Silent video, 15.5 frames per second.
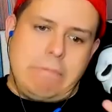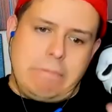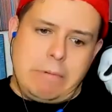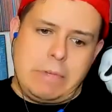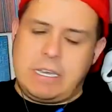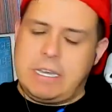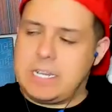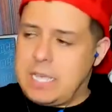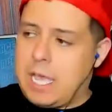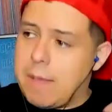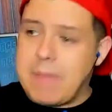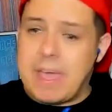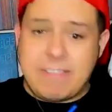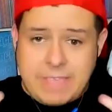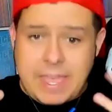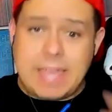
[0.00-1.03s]
we could have come
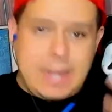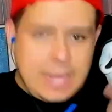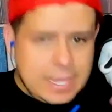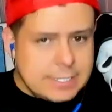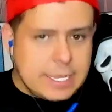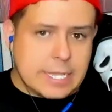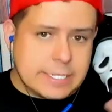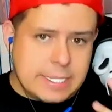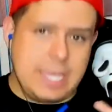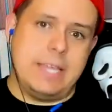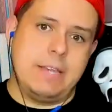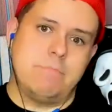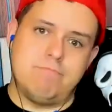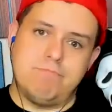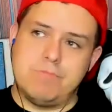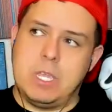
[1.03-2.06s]
at that, as I said.
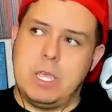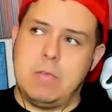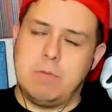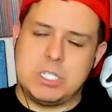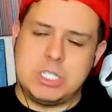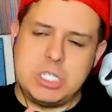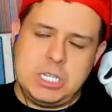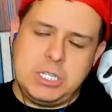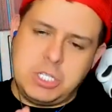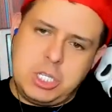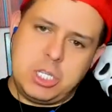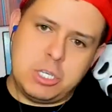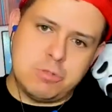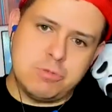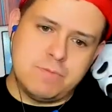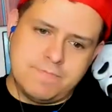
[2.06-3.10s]
It was just
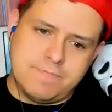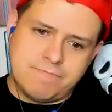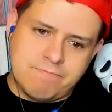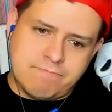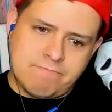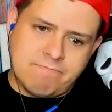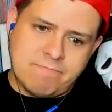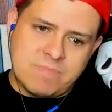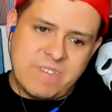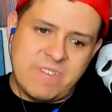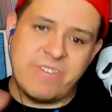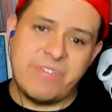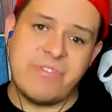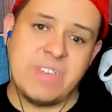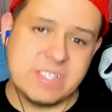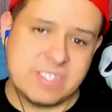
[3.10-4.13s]
you
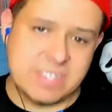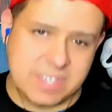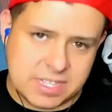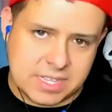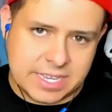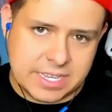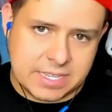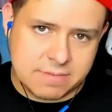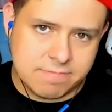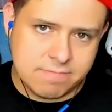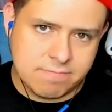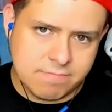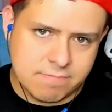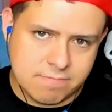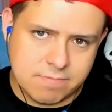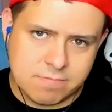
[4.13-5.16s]
physically.
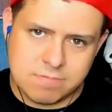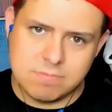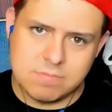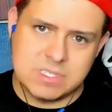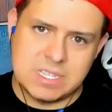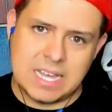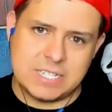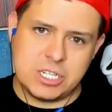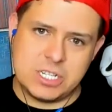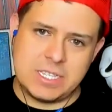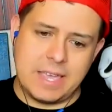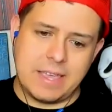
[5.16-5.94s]
Not just